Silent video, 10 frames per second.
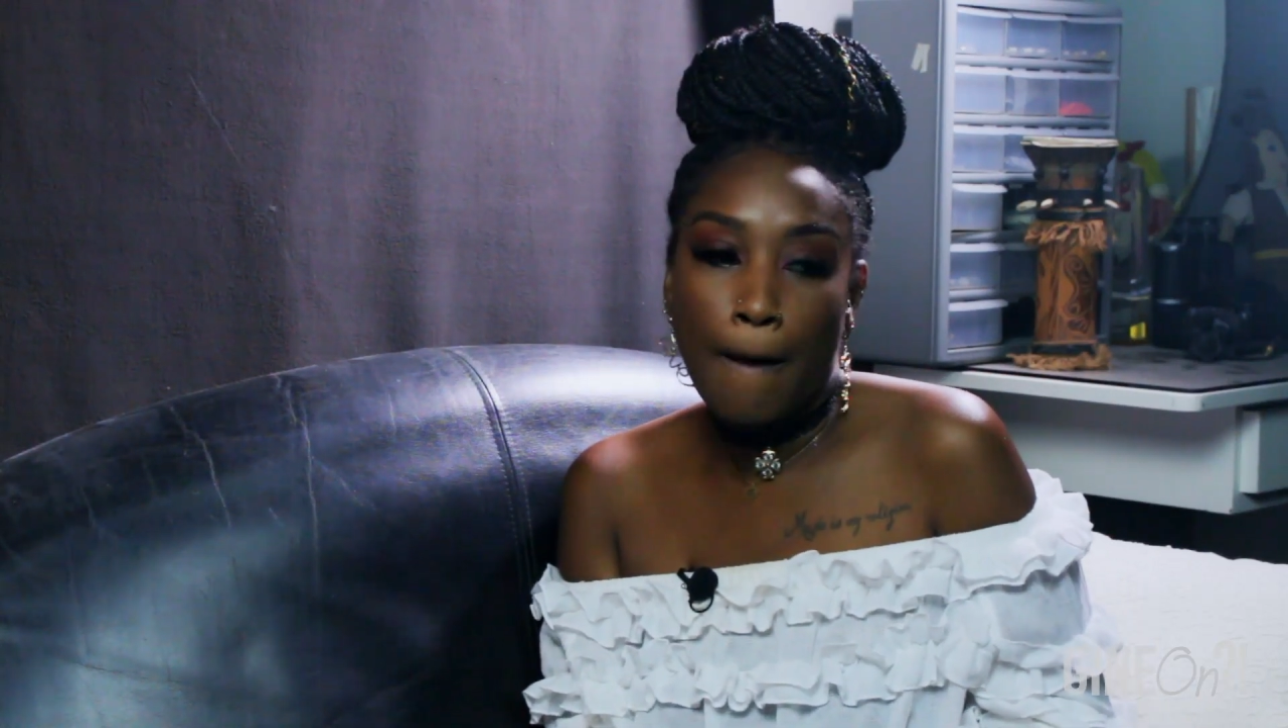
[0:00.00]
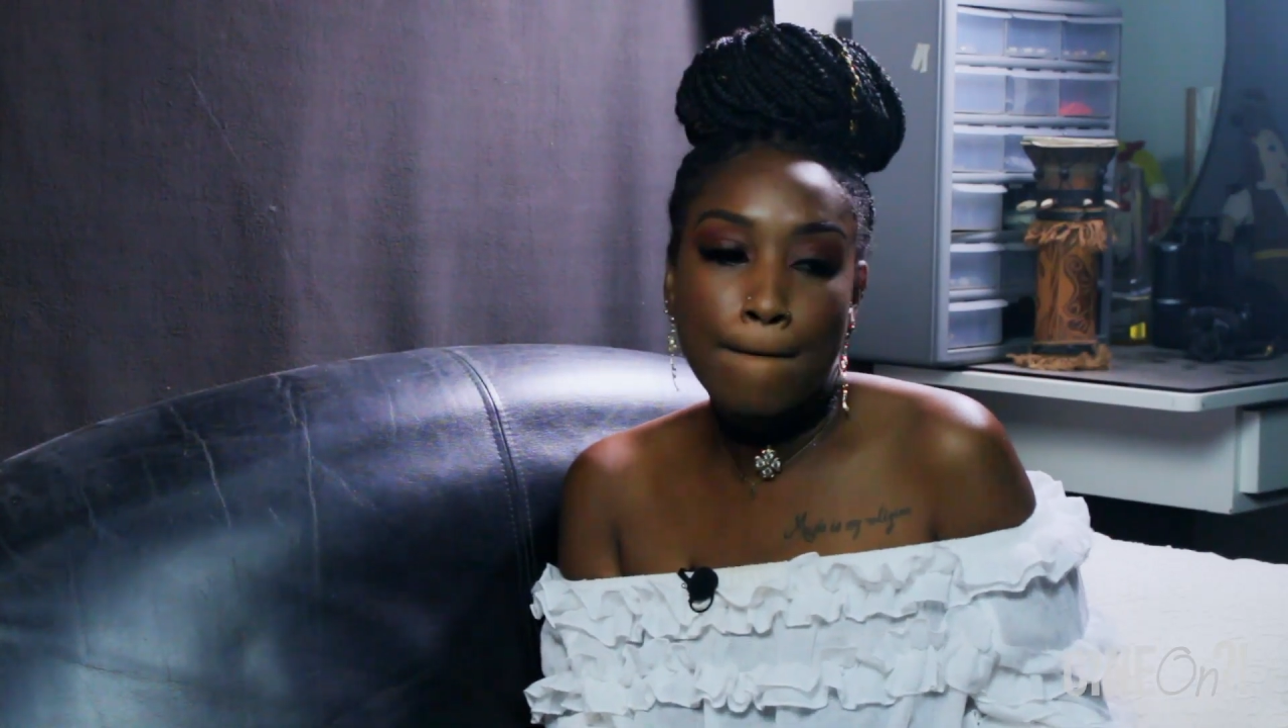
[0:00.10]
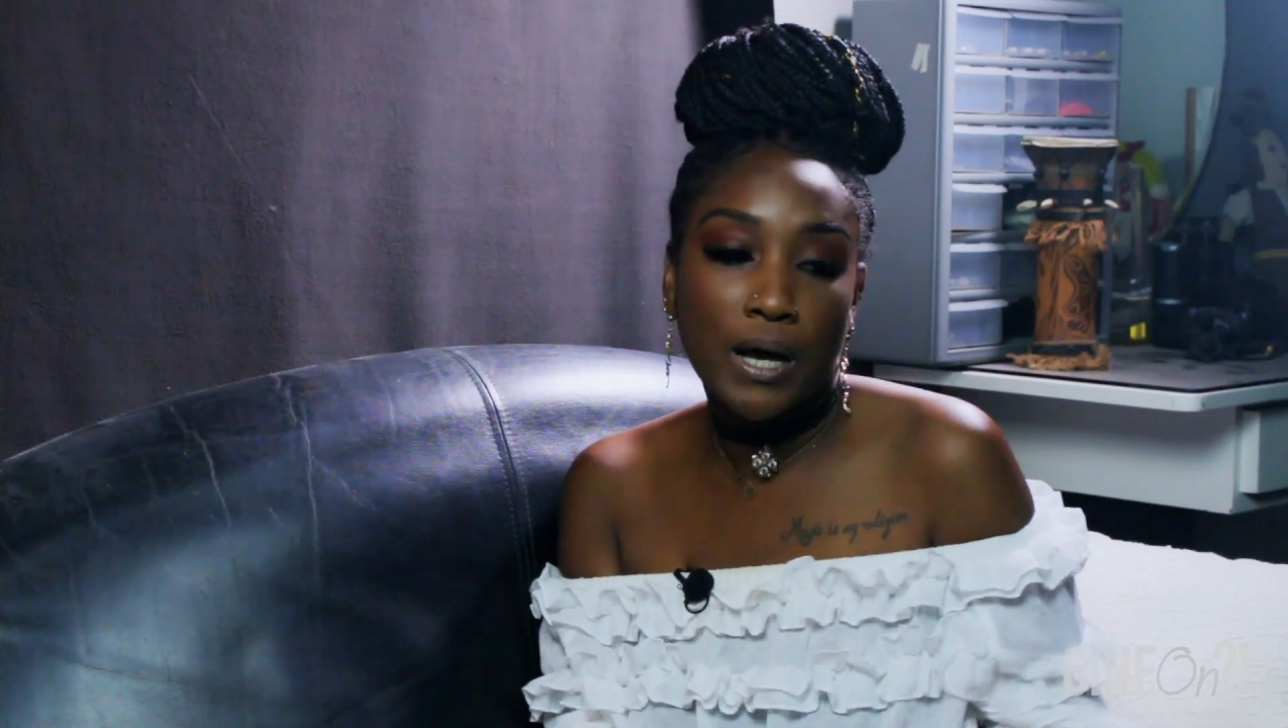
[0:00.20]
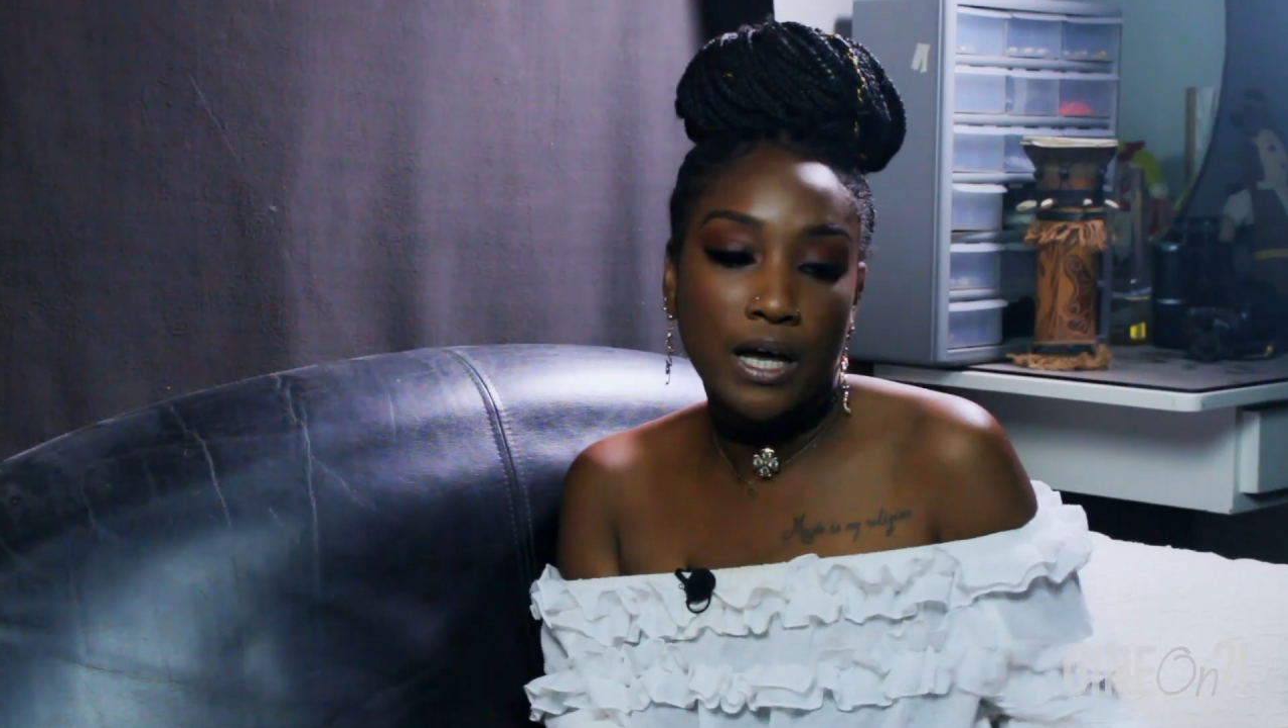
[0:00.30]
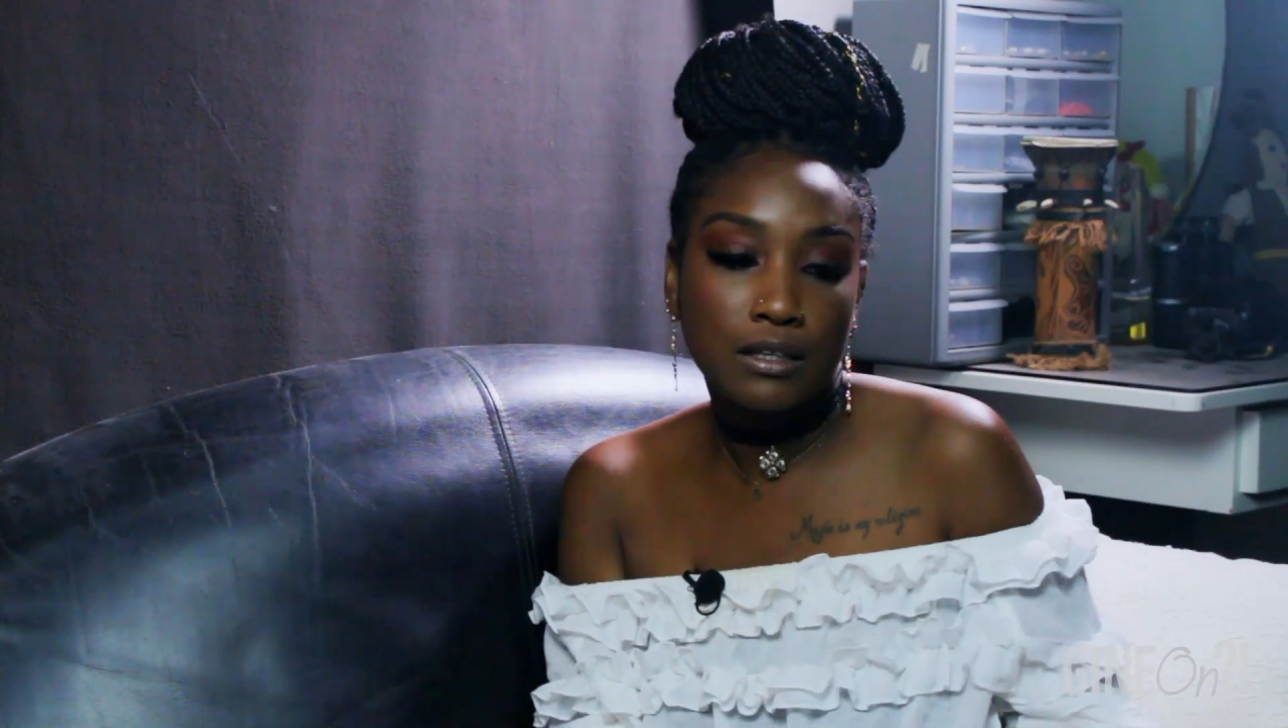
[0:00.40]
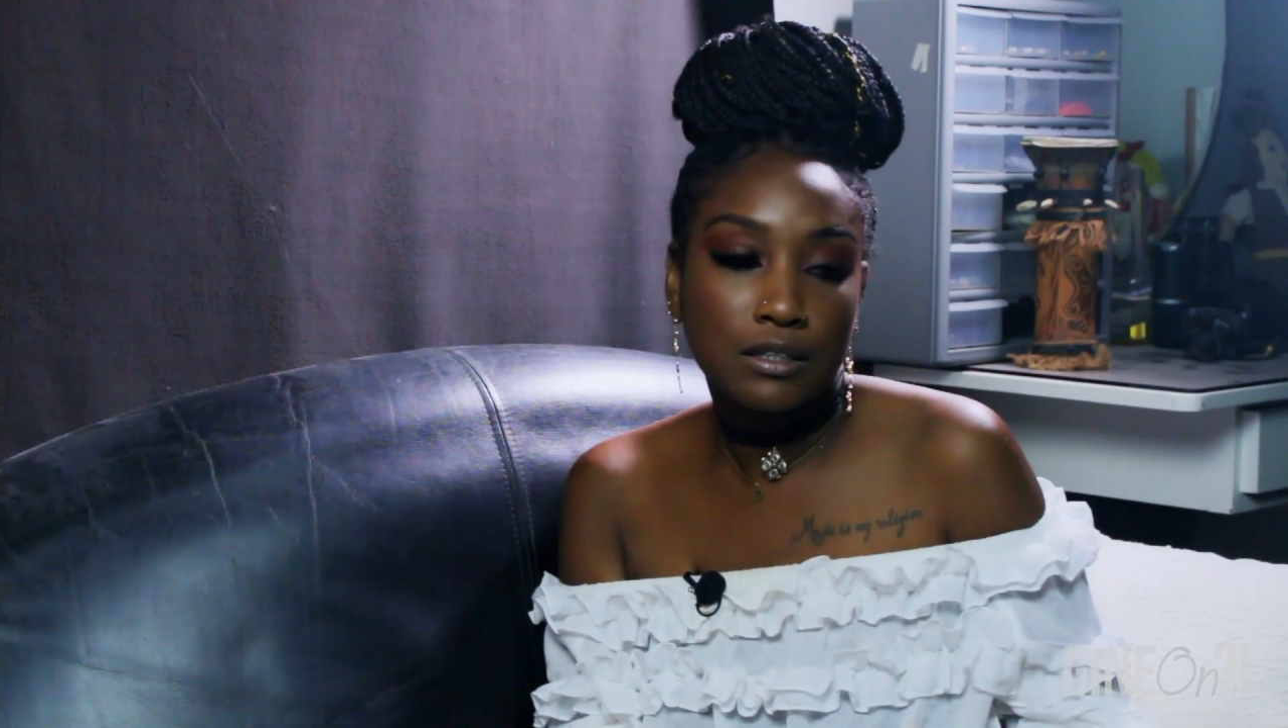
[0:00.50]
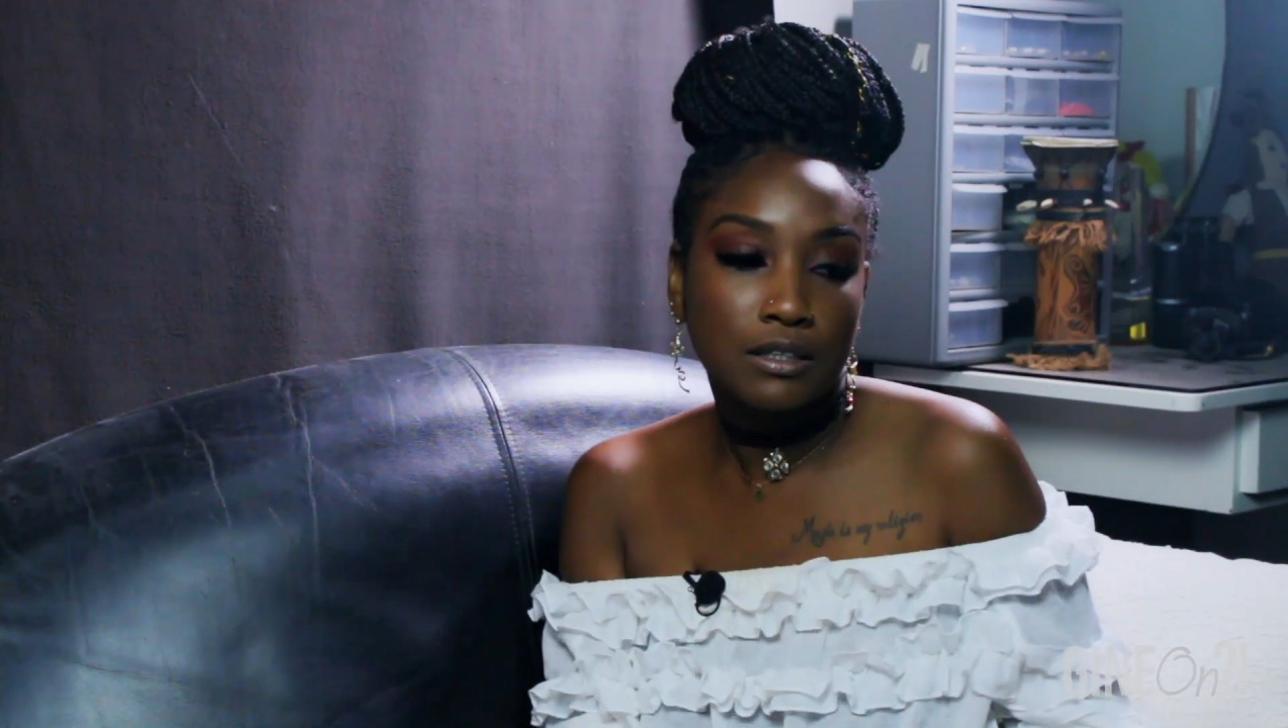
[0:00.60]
but